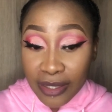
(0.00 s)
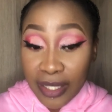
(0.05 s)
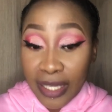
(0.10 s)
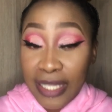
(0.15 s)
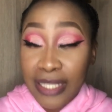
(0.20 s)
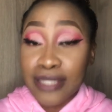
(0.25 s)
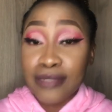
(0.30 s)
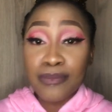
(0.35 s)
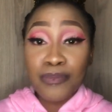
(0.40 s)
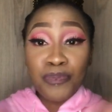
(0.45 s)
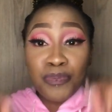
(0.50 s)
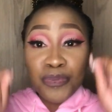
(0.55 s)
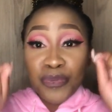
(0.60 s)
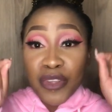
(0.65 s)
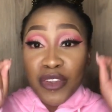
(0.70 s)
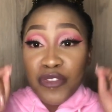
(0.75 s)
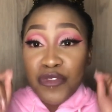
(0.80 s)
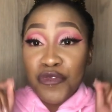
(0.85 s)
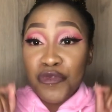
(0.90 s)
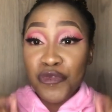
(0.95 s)
get
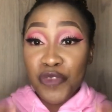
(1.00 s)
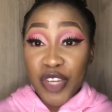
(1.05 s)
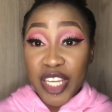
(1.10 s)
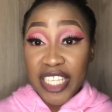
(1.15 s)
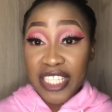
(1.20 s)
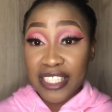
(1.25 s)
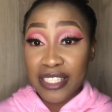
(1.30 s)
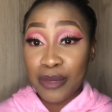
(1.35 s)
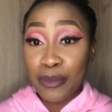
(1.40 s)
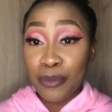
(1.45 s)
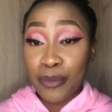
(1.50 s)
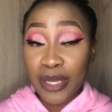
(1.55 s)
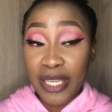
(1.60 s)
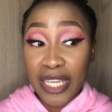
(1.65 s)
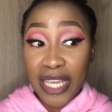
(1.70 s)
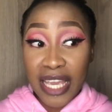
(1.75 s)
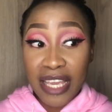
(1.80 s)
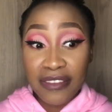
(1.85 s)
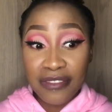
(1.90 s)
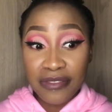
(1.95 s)
free
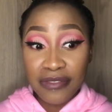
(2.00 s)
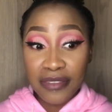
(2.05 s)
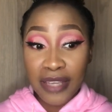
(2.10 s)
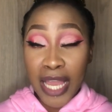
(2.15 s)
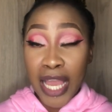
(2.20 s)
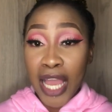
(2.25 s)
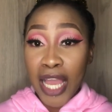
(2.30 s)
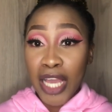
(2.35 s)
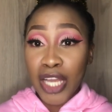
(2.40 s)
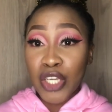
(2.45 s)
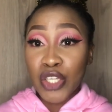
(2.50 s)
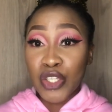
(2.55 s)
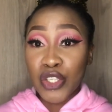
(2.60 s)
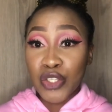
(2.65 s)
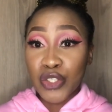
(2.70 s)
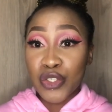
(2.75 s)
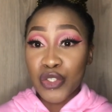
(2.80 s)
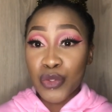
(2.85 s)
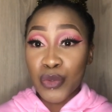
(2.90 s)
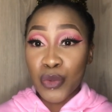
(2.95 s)
shipping if
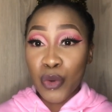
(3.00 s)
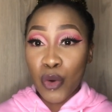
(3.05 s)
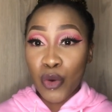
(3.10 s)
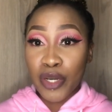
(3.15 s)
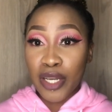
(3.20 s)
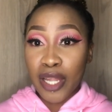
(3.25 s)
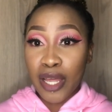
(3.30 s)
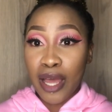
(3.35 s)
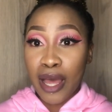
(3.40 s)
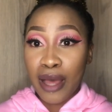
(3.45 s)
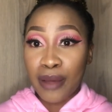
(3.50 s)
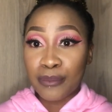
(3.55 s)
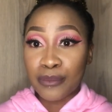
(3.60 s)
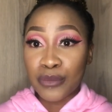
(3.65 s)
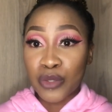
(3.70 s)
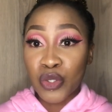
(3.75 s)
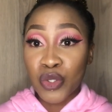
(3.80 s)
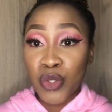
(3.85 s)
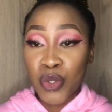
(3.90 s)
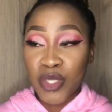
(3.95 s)
you order um,
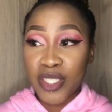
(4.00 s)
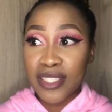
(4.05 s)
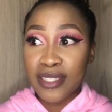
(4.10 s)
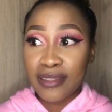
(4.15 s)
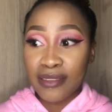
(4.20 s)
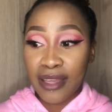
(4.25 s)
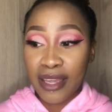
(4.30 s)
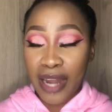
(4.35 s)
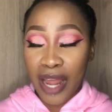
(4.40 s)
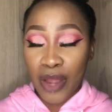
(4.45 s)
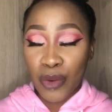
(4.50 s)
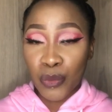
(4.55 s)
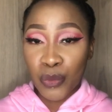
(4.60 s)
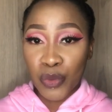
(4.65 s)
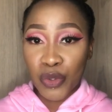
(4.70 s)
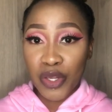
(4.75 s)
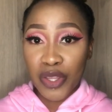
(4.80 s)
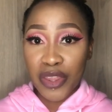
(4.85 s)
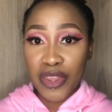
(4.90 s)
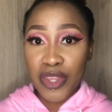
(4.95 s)
goods that are
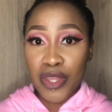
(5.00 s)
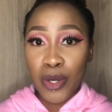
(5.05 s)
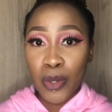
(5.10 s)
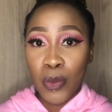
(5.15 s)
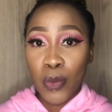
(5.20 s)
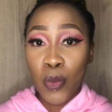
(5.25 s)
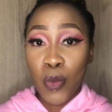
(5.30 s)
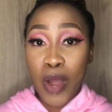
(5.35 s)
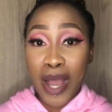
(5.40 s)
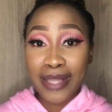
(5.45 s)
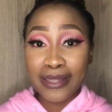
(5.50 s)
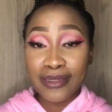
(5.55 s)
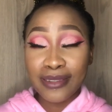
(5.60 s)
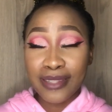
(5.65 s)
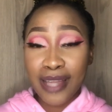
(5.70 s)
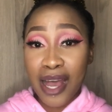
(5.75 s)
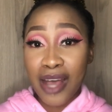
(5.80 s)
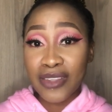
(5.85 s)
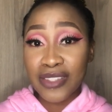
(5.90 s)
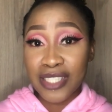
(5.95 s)
worth one
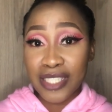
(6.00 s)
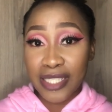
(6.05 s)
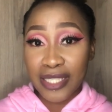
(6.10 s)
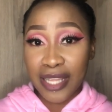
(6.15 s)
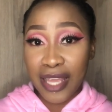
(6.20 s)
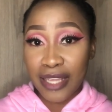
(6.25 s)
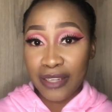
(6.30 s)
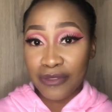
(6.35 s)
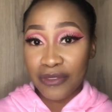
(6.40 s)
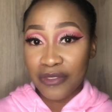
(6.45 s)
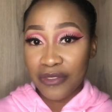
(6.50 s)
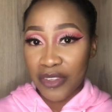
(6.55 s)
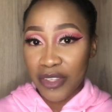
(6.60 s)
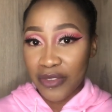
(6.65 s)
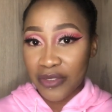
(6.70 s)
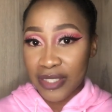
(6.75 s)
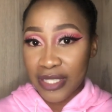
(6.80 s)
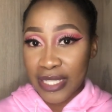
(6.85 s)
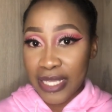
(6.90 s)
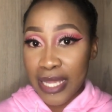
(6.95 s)
thousand
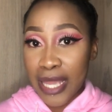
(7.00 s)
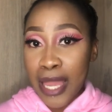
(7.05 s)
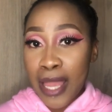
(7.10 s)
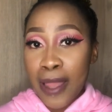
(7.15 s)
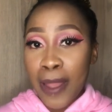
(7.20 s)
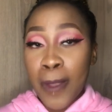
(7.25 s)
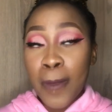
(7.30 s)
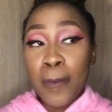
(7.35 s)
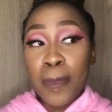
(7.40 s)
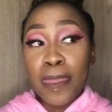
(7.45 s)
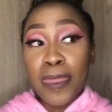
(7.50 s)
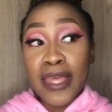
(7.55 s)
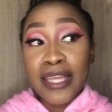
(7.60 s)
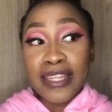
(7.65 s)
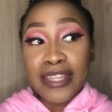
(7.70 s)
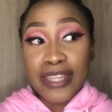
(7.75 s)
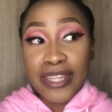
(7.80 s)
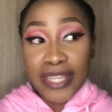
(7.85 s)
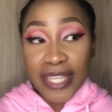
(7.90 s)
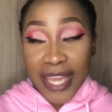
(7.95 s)
fifty.
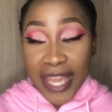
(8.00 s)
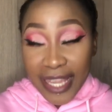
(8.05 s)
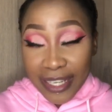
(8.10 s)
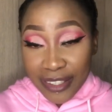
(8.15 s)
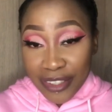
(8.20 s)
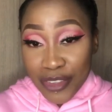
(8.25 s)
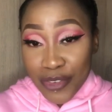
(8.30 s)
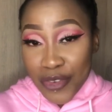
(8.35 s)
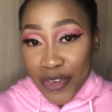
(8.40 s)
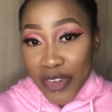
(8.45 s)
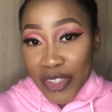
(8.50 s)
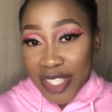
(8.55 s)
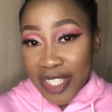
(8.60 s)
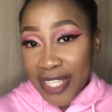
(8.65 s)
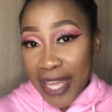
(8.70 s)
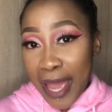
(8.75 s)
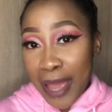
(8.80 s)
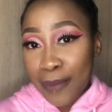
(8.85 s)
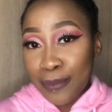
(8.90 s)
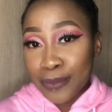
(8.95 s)
Then the first
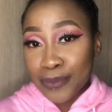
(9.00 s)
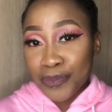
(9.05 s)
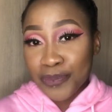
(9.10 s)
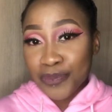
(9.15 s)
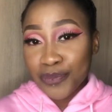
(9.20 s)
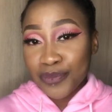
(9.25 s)
time